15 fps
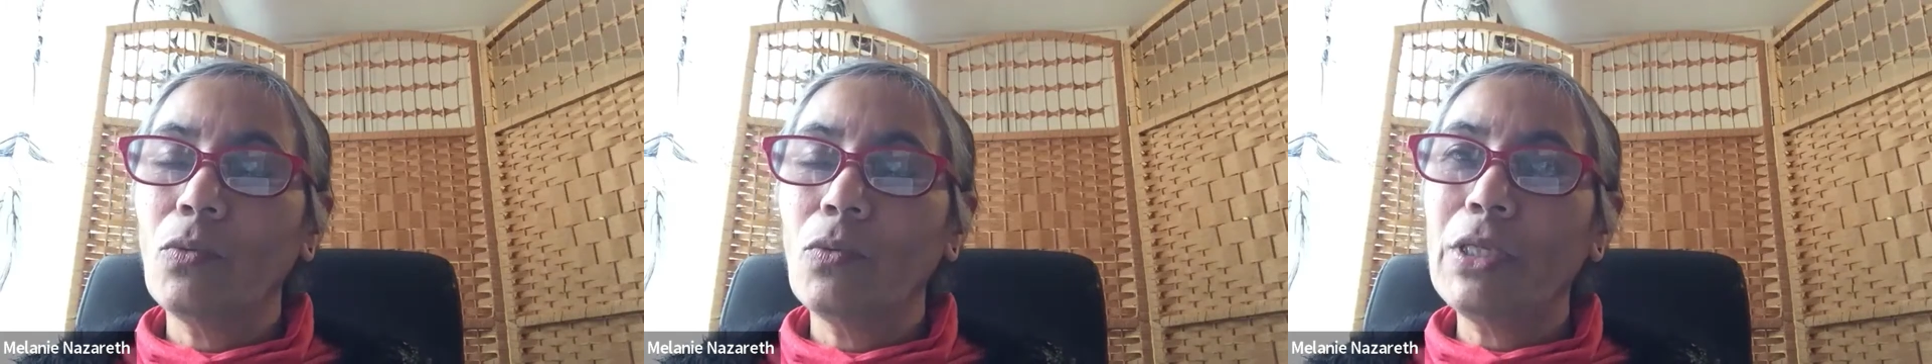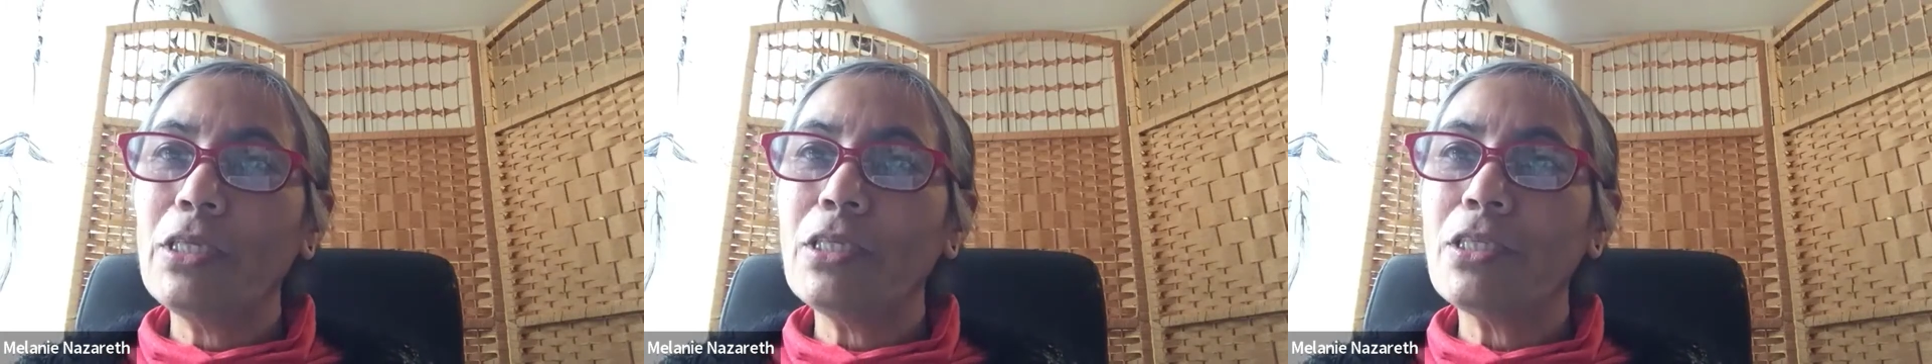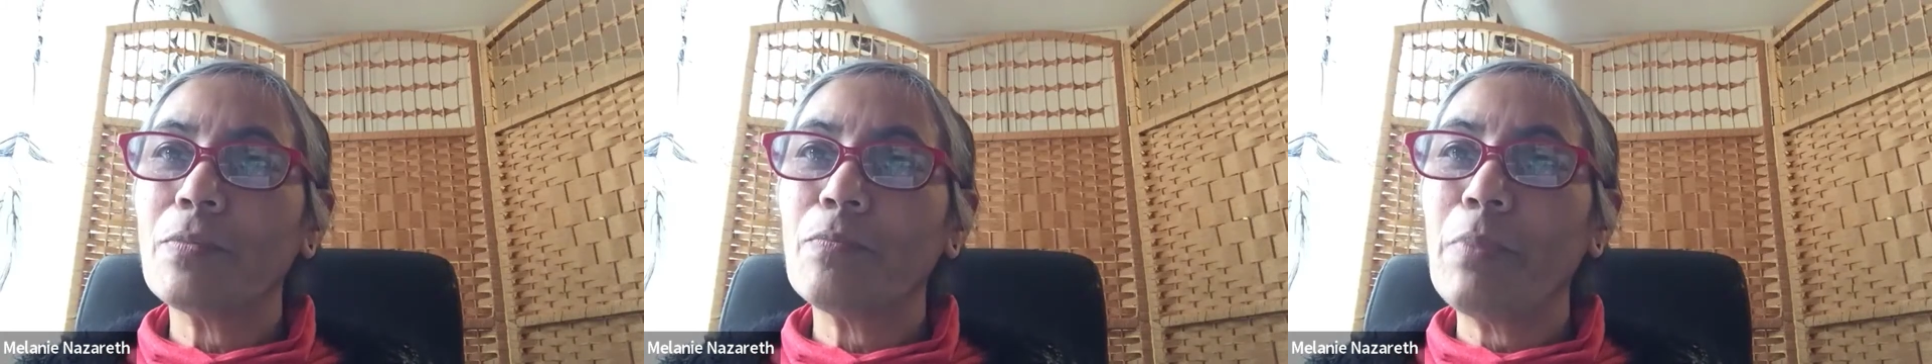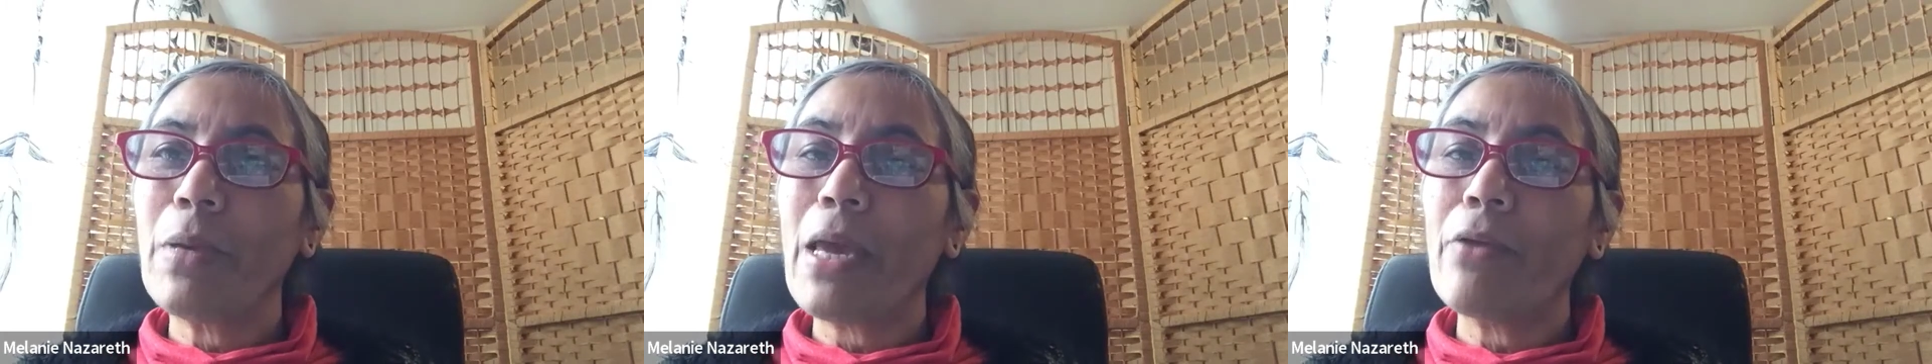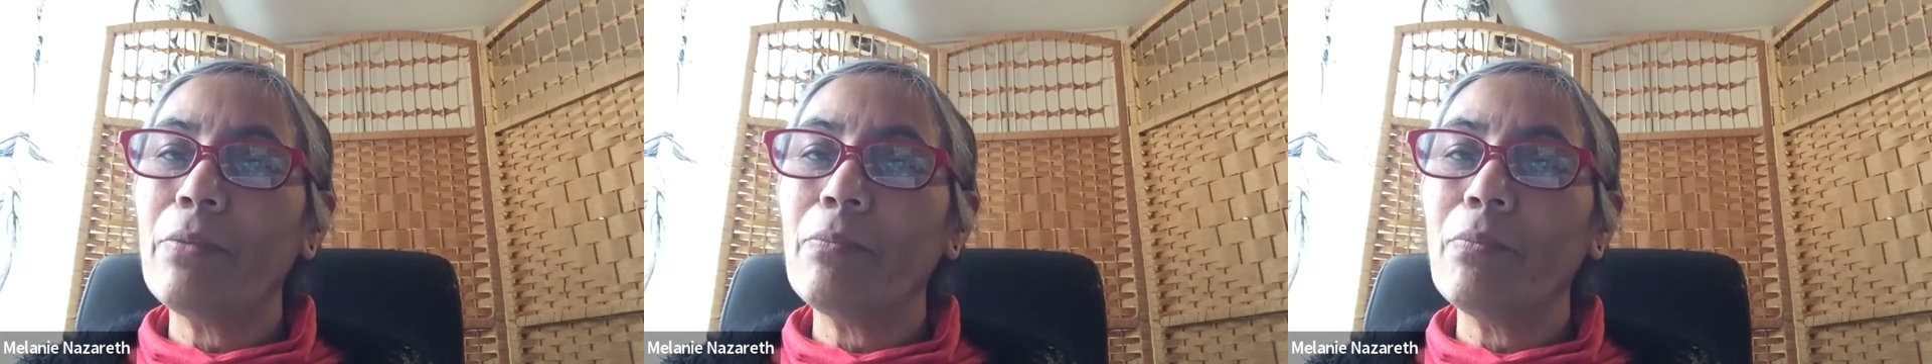we need to
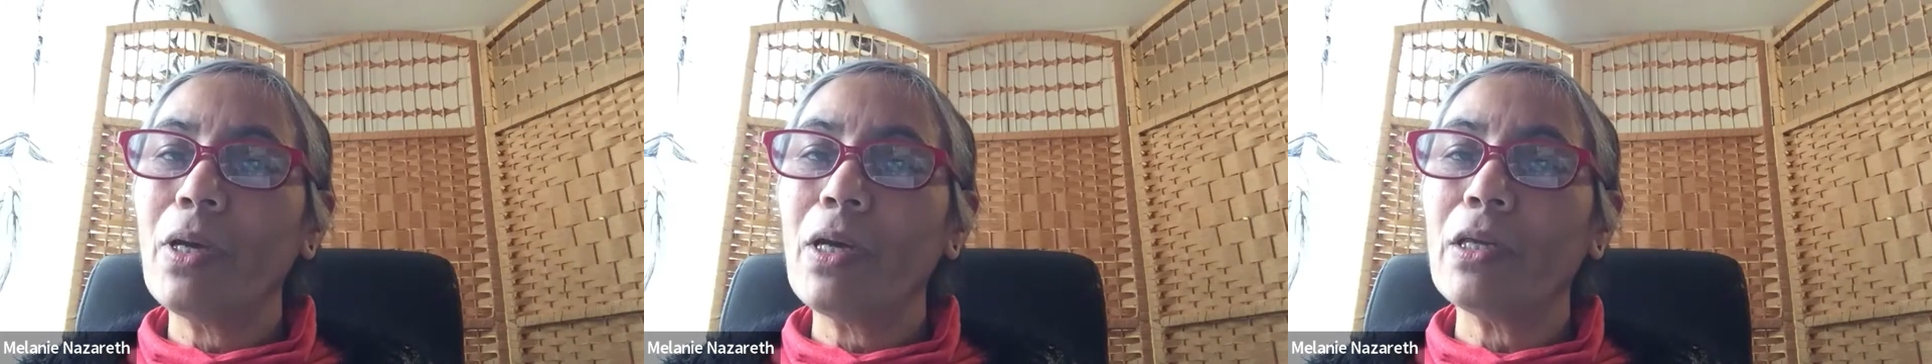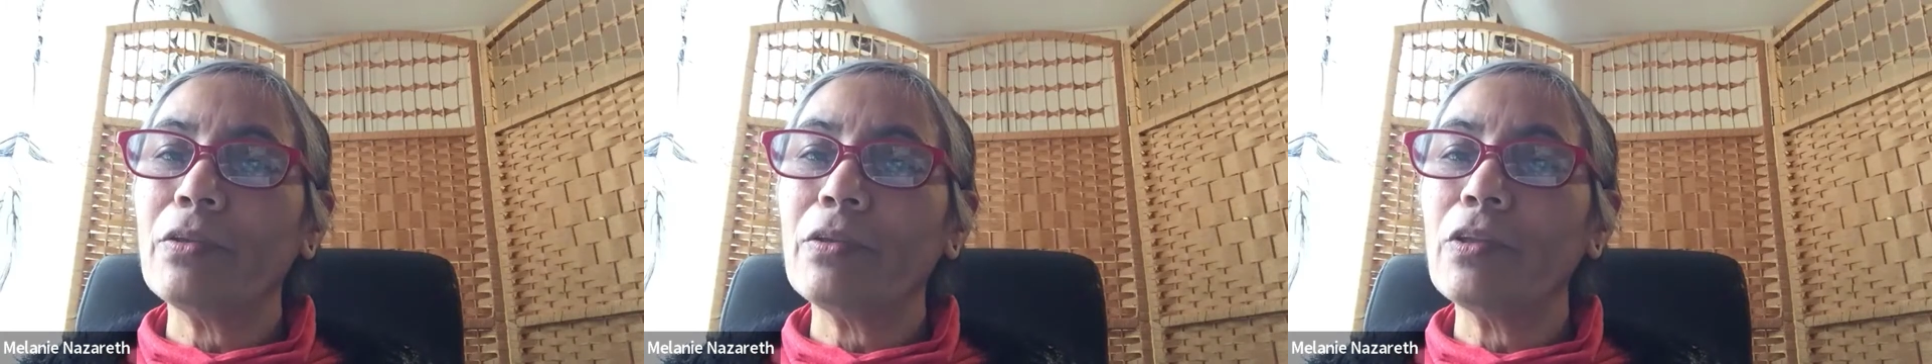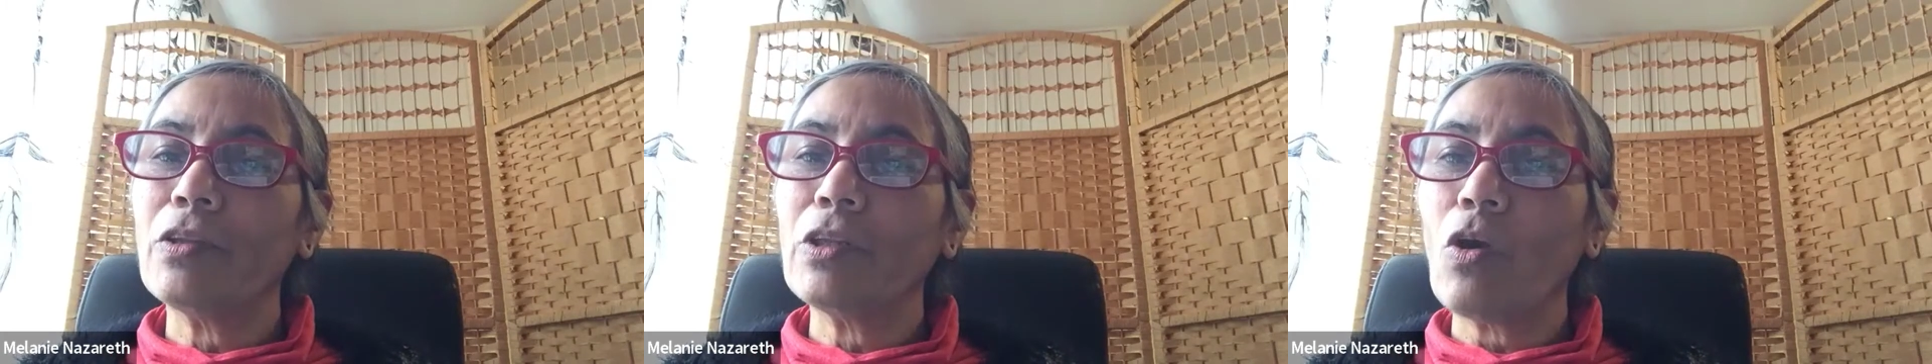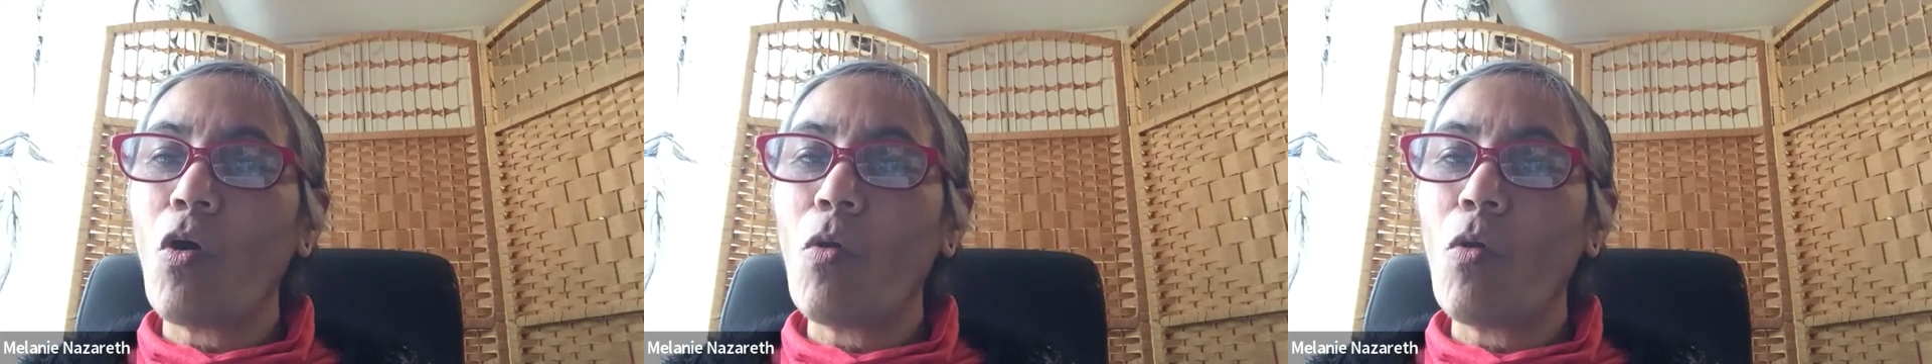bear in mind that the